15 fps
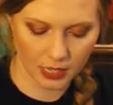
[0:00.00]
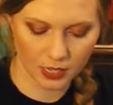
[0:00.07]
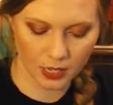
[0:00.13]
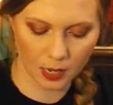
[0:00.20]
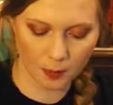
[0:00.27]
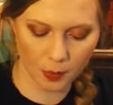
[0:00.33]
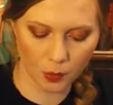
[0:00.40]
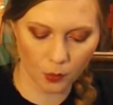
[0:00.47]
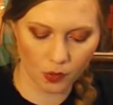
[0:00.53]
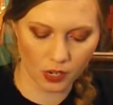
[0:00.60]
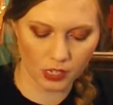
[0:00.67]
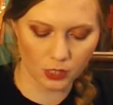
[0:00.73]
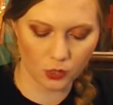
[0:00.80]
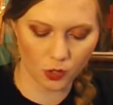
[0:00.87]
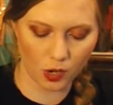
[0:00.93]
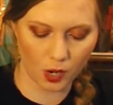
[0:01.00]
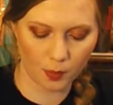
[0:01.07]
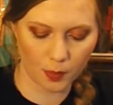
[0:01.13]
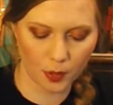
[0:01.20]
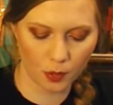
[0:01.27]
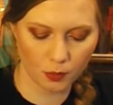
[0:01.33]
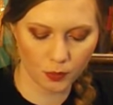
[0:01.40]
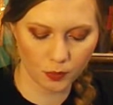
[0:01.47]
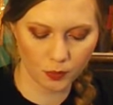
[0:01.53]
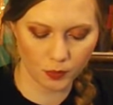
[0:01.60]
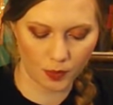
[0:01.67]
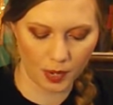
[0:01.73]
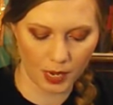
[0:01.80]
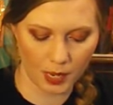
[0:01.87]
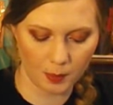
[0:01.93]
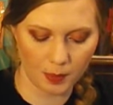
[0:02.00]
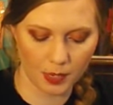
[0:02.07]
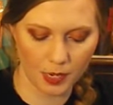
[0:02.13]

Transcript: number one, draw a beautiful frame,